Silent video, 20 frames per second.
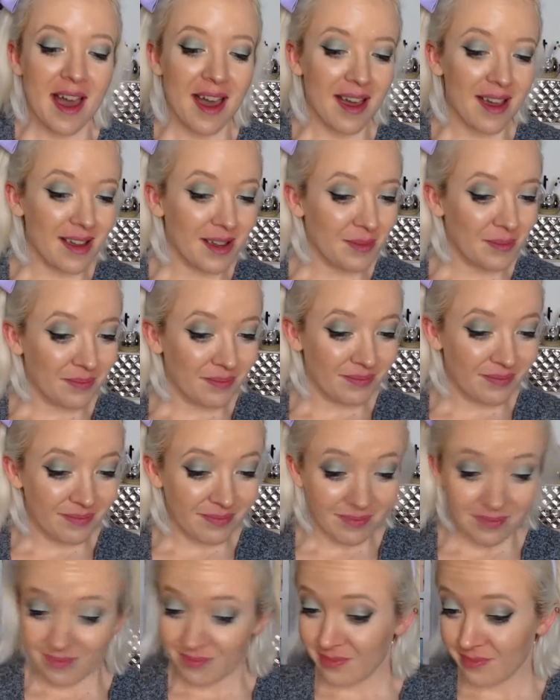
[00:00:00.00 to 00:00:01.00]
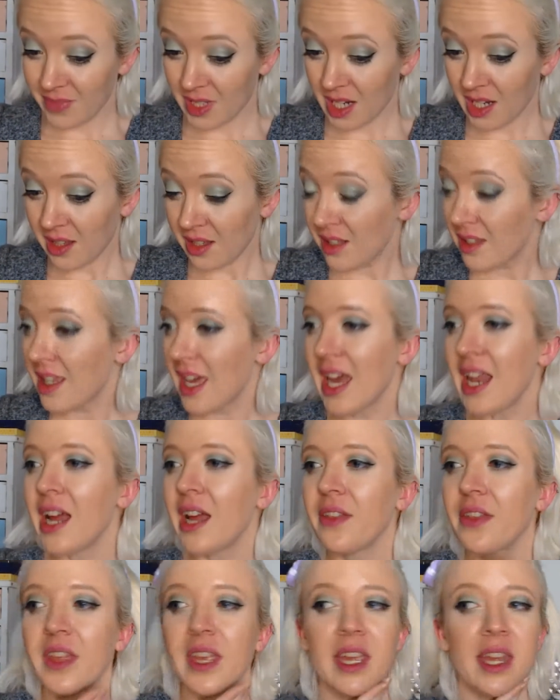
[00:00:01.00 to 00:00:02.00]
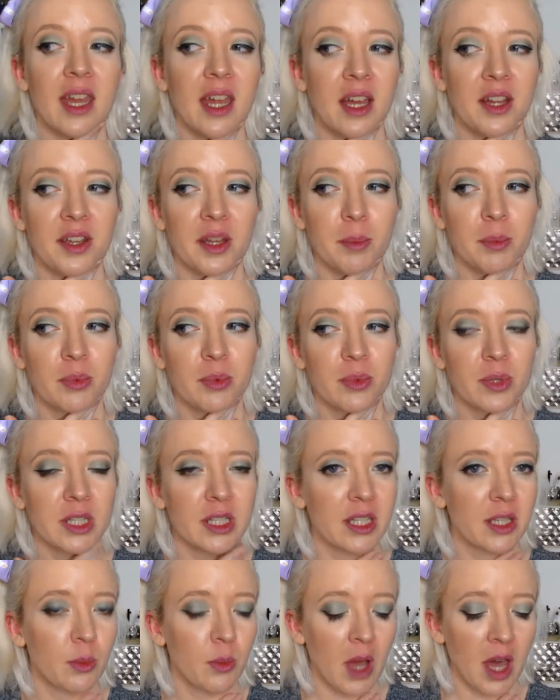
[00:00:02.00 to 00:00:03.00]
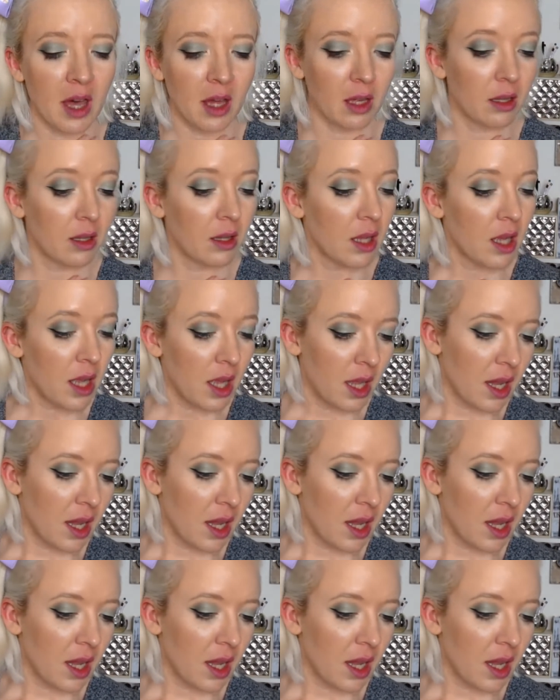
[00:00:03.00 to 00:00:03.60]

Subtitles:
But other than that, I think it held up really well.